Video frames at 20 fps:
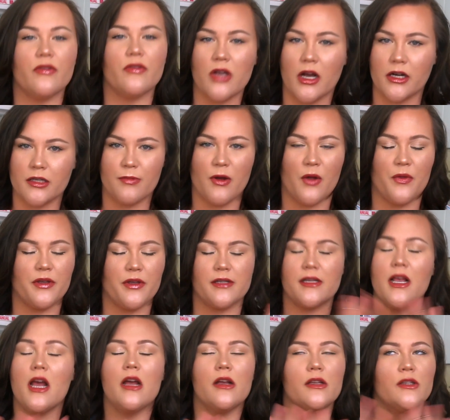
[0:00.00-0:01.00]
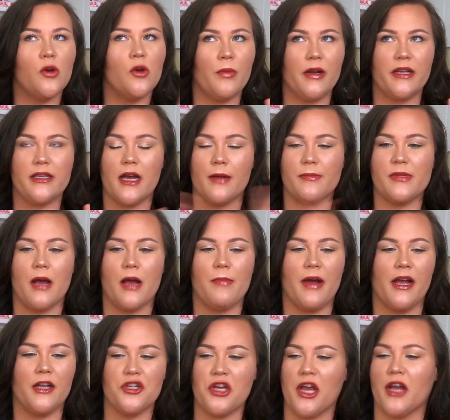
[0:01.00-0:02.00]
I've talked about this so many times on
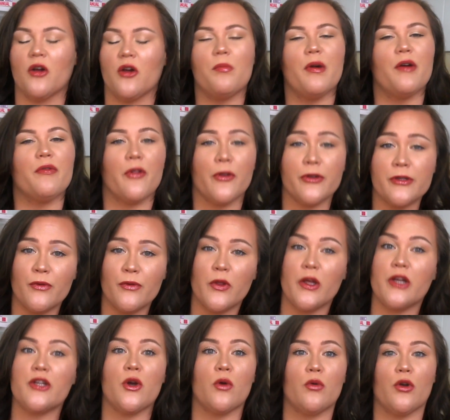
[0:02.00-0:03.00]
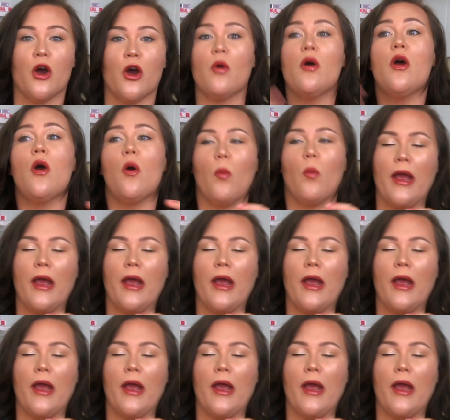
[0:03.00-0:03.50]
my channel, but for those of you that don't know,